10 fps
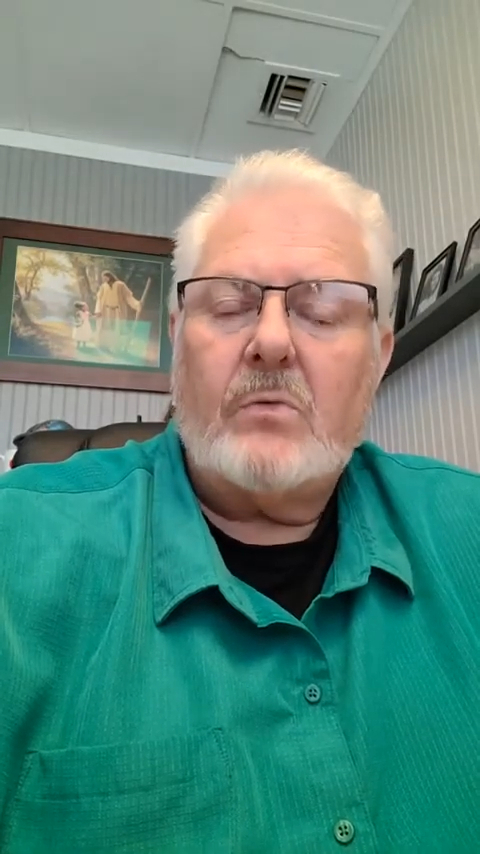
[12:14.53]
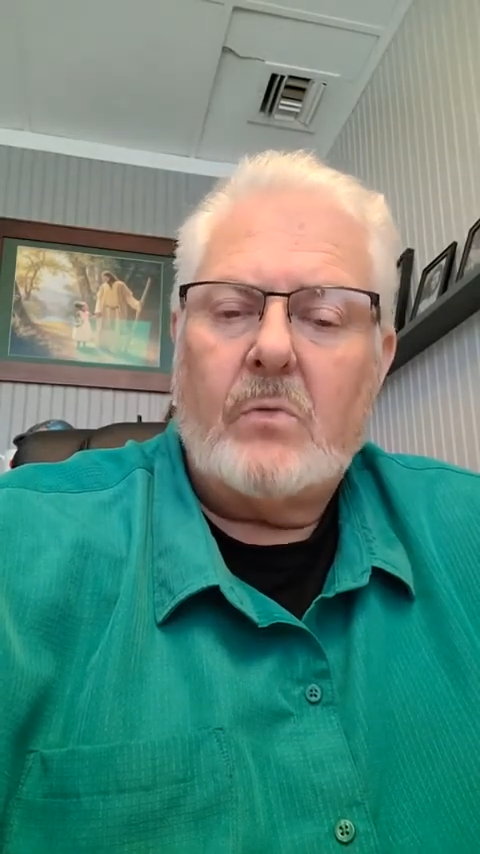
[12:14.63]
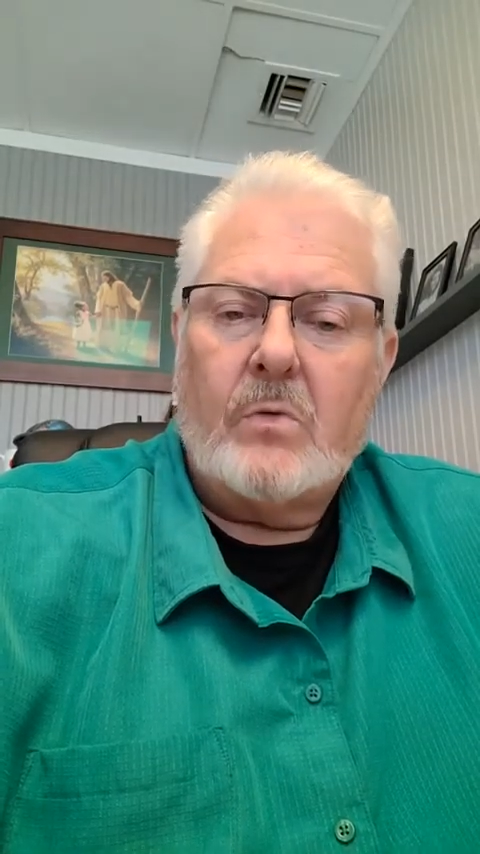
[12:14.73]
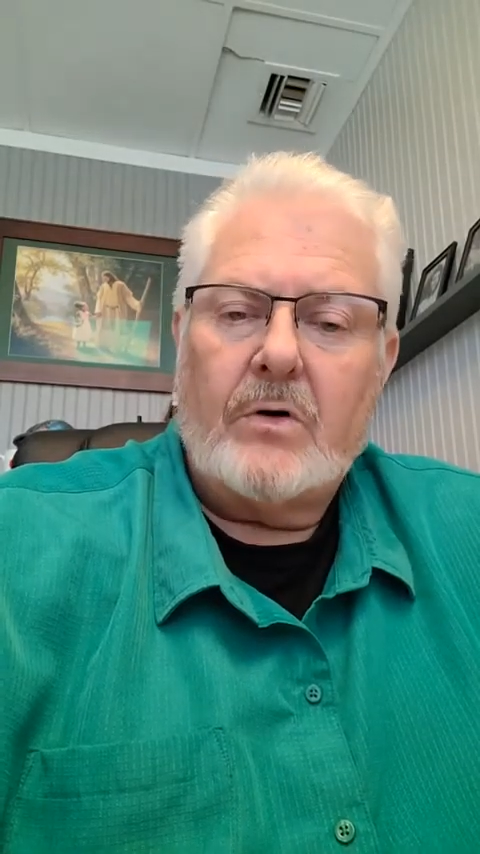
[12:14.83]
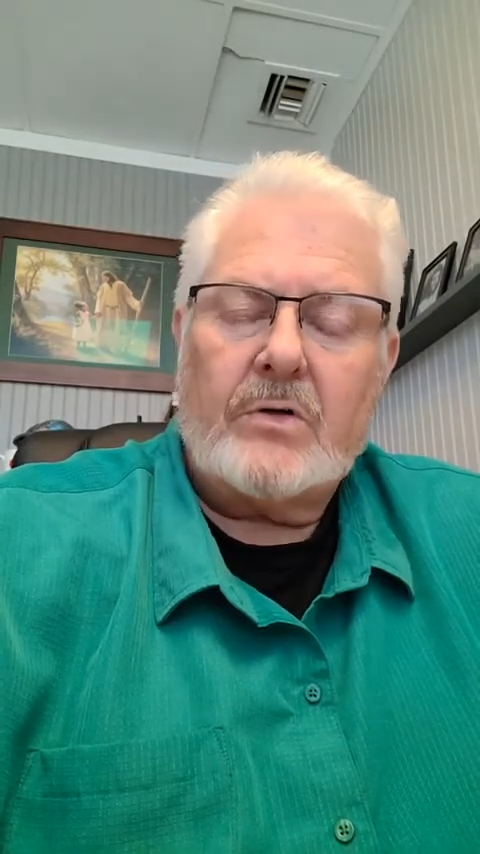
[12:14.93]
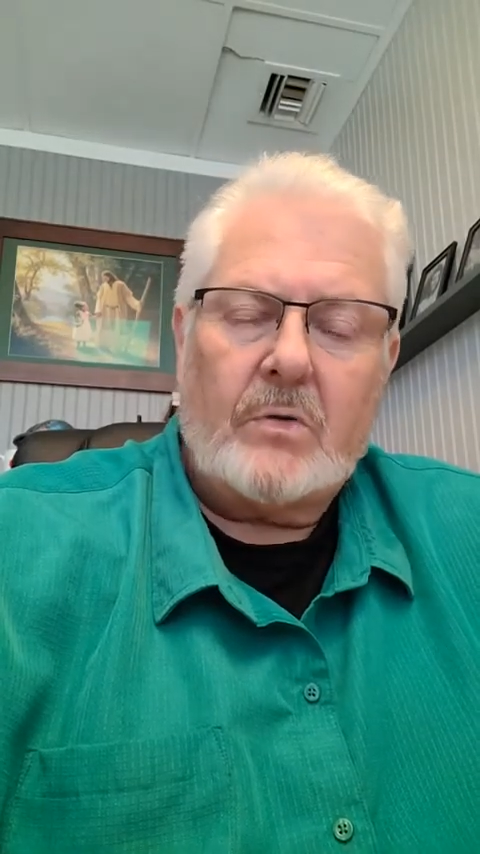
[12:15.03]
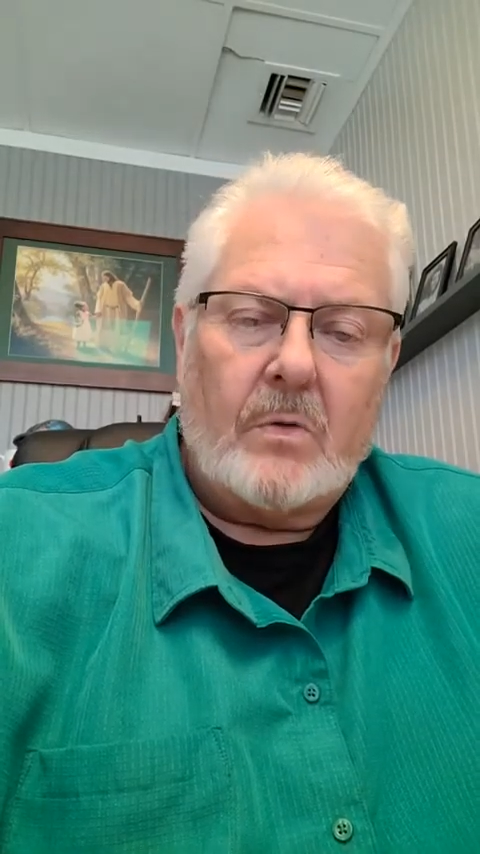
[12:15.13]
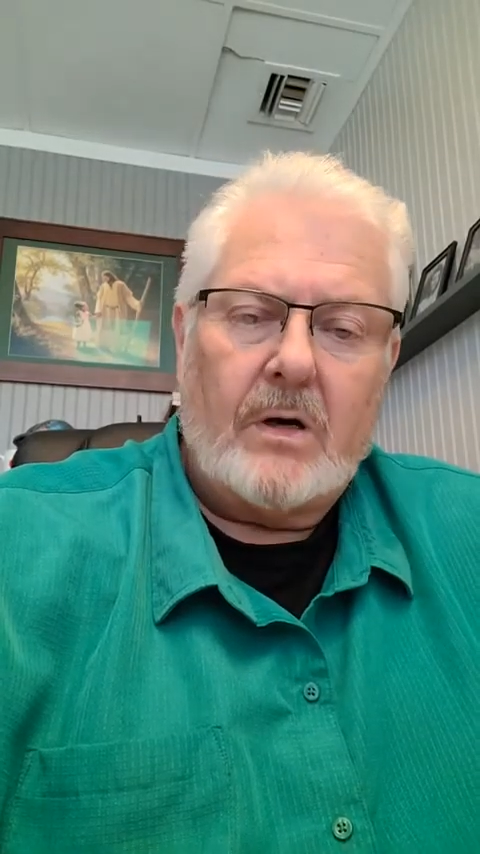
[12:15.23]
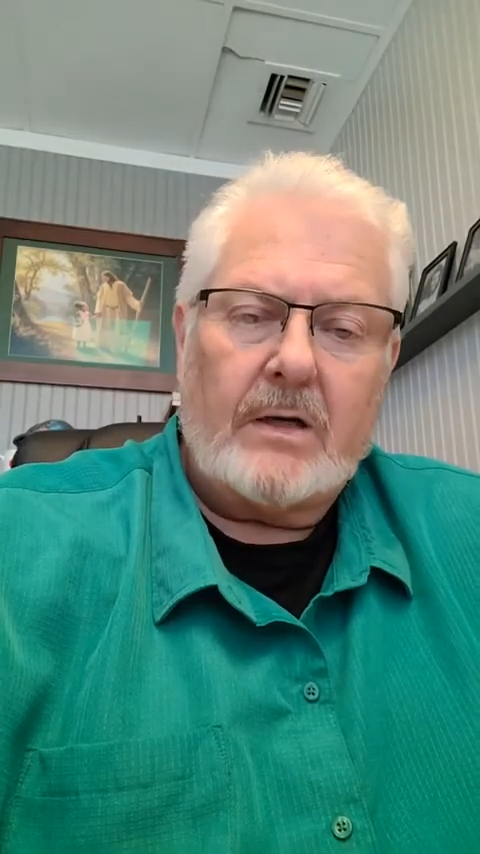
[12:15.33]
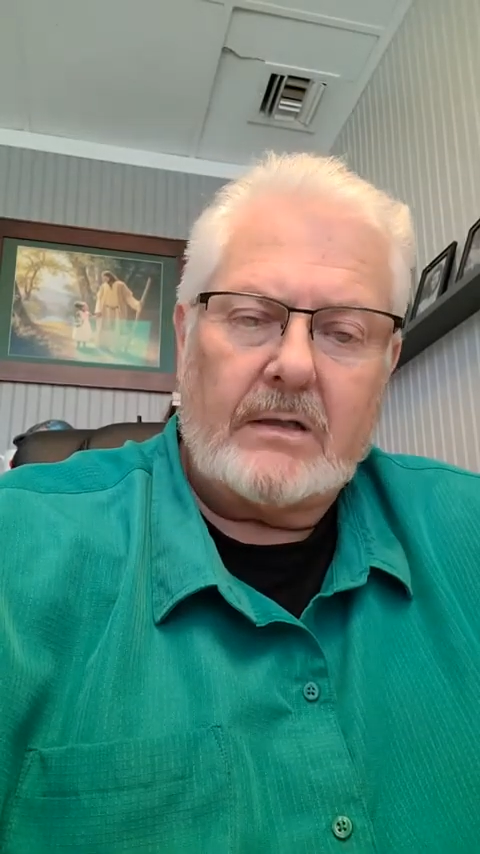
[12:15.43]
work to
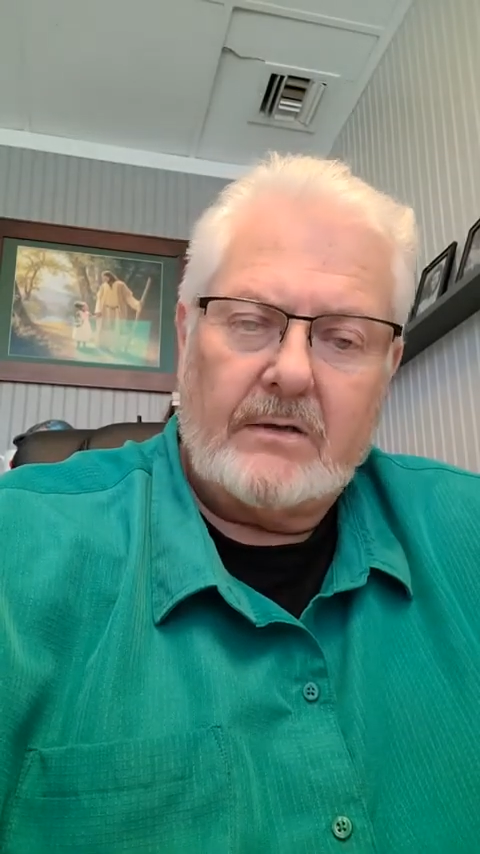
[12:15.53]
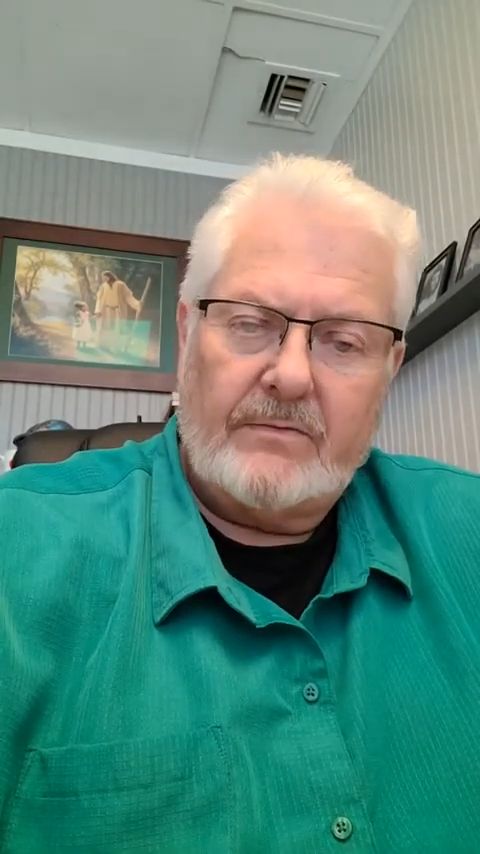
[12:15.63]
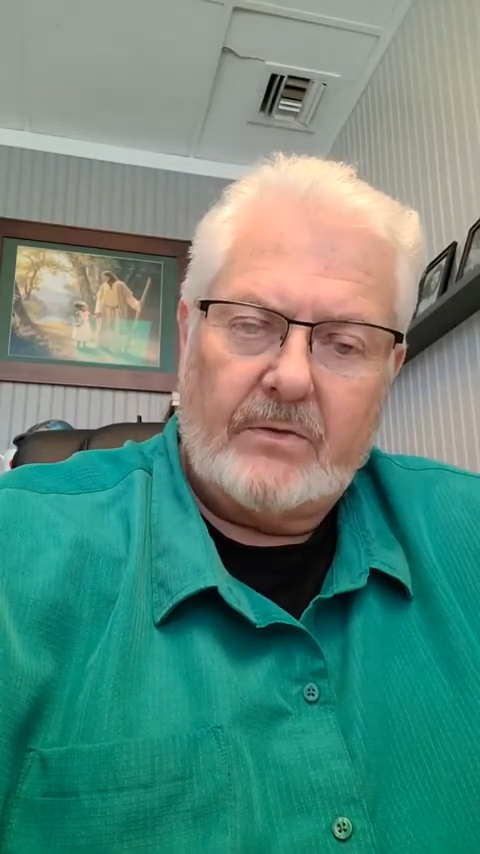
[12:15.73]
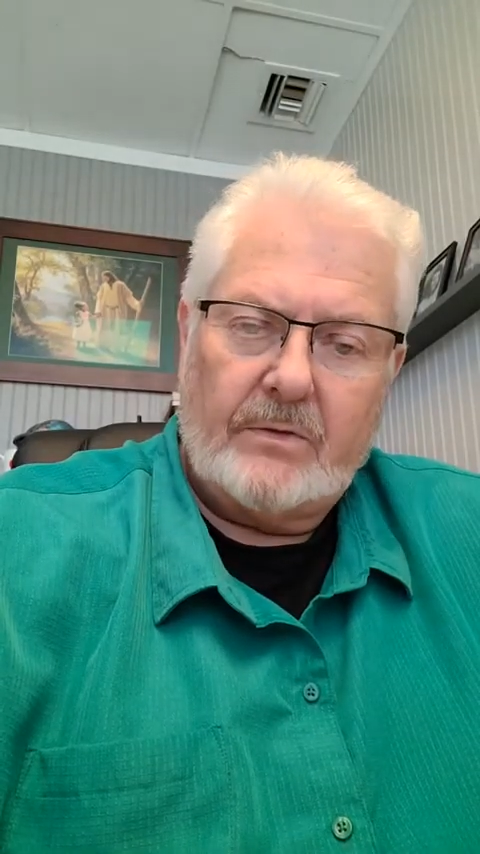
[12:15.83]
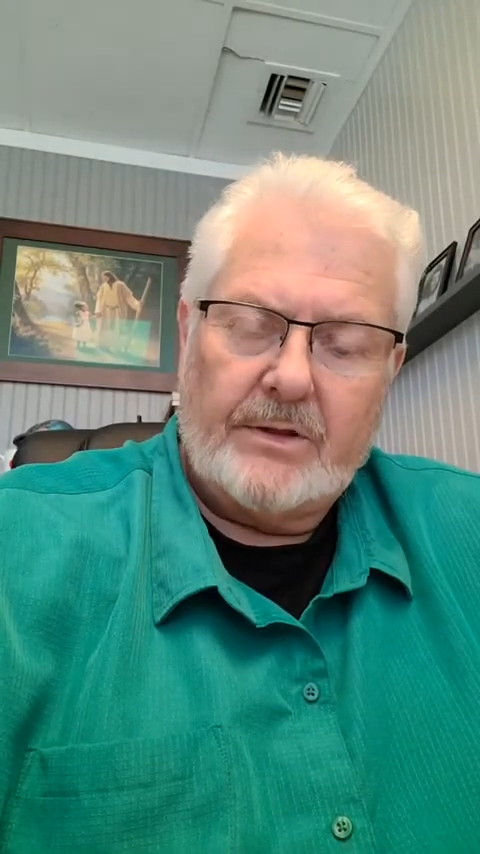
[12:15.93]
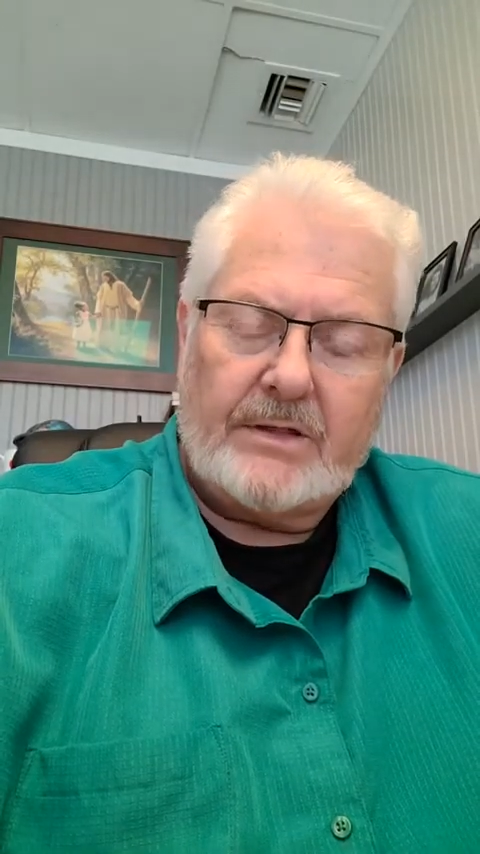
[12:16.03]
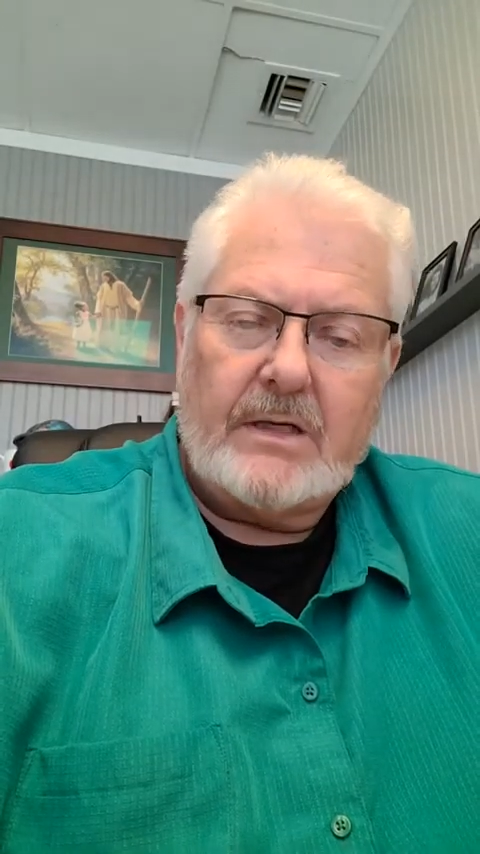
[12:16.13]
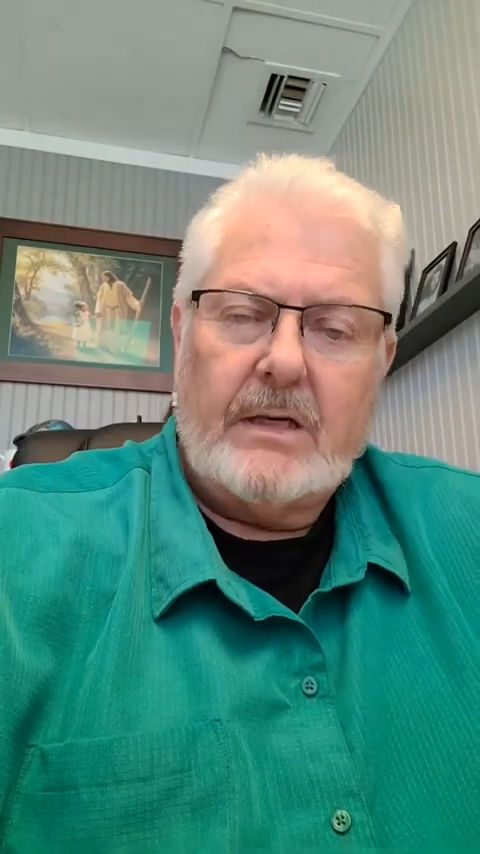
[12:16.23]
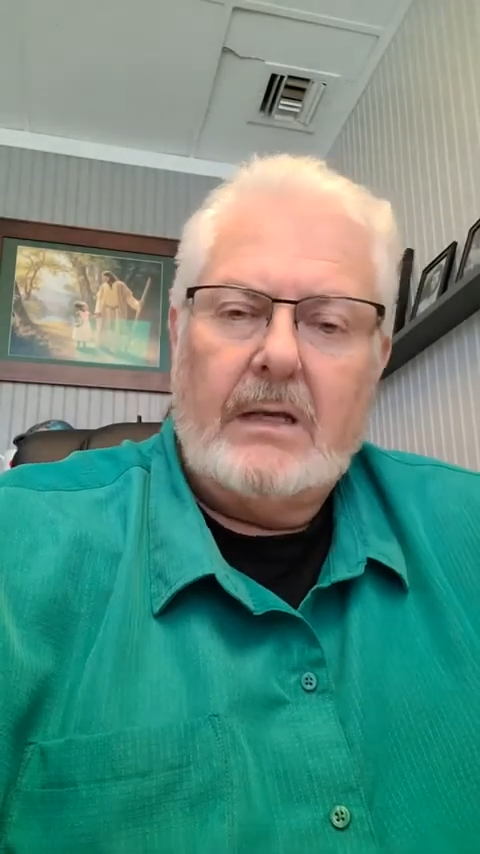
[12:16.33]
walk in the fullness